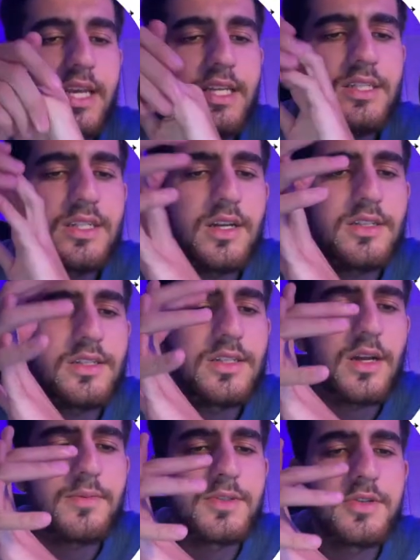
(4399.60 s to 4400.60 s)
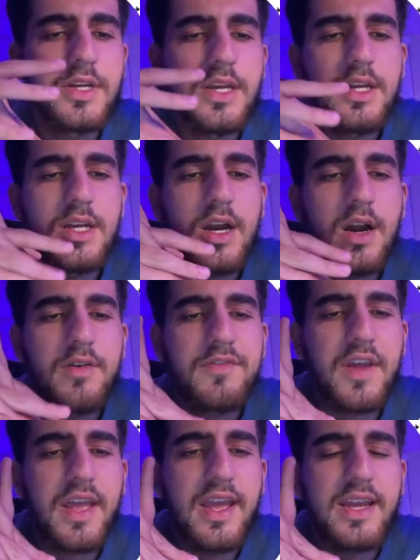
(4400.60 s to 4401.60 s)
inside the subtree of
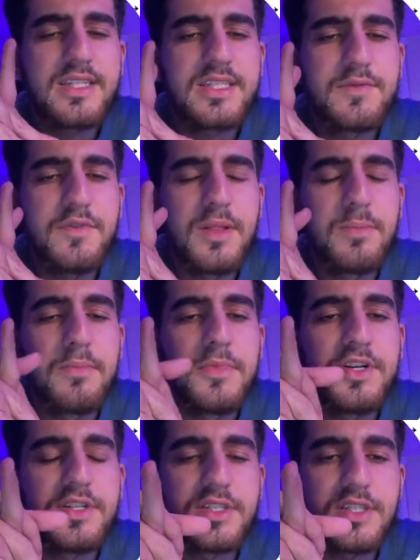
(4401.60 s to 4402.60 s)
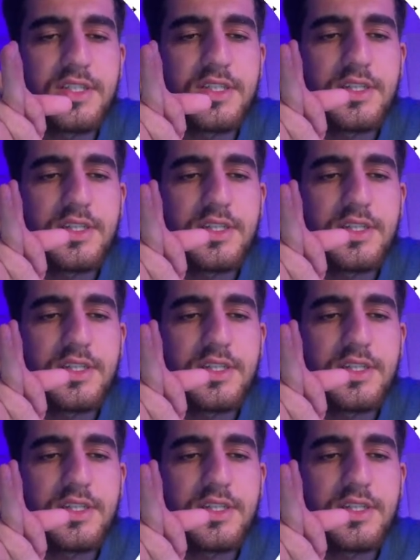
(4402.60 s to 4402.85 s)
X will merge.